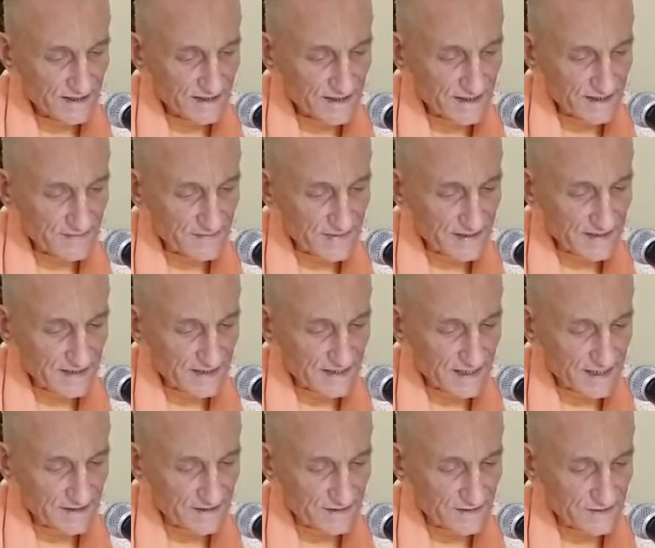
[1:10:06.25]
he admitted
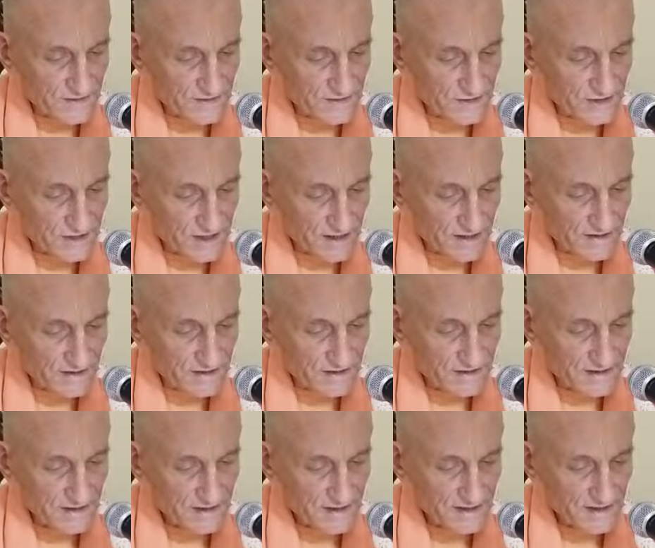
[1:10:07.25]
that those who
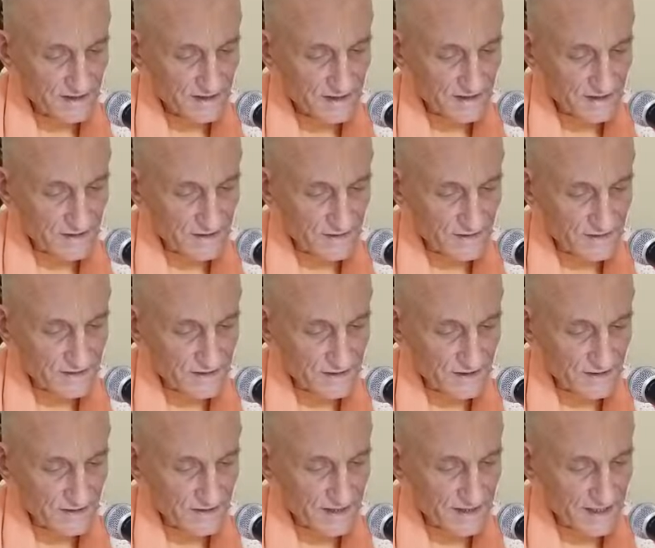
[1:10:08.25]
chant the Lord's
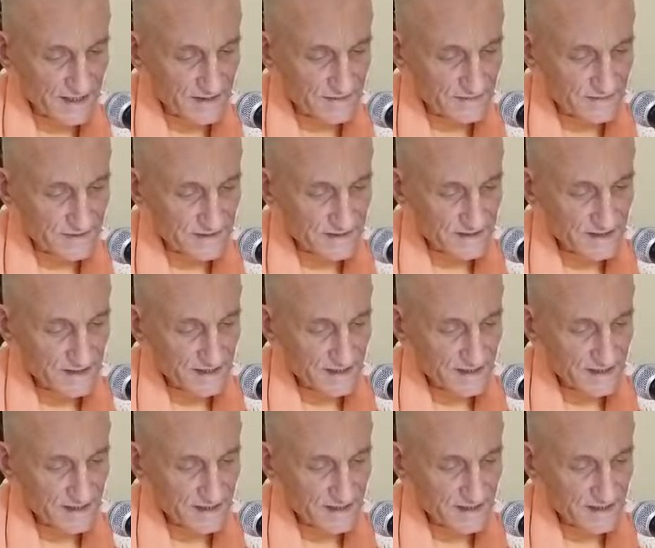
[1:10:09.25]
holy names